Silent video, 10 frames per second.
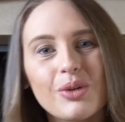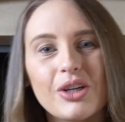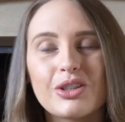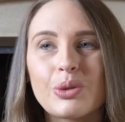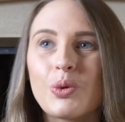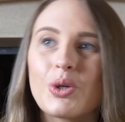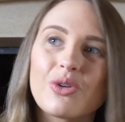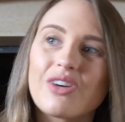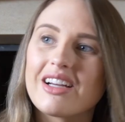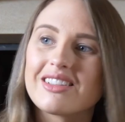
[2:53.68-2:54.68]
we got to
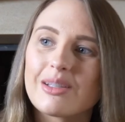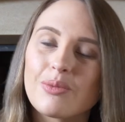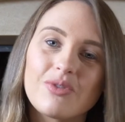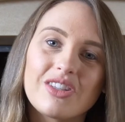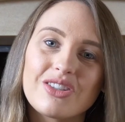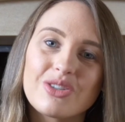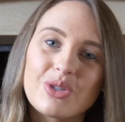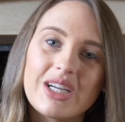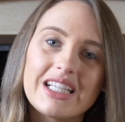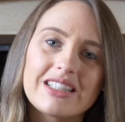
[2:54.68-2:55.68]
walk around some of the
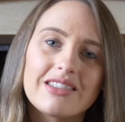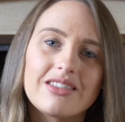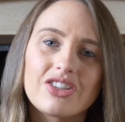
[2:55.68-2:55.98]
streets and